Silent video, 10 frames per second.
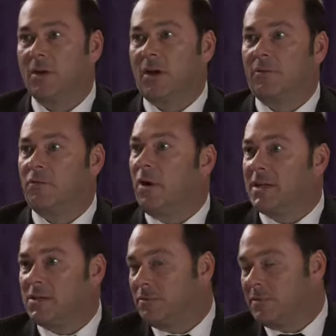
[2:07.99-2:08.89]
a
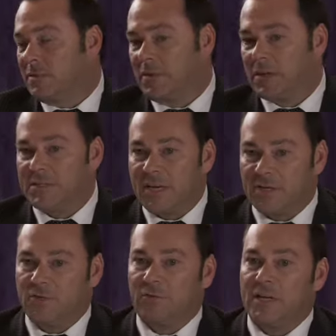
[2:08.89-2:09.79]
variety of different
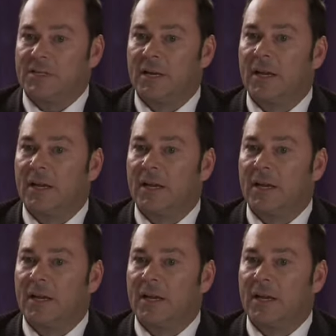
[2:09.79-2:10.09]
accessories.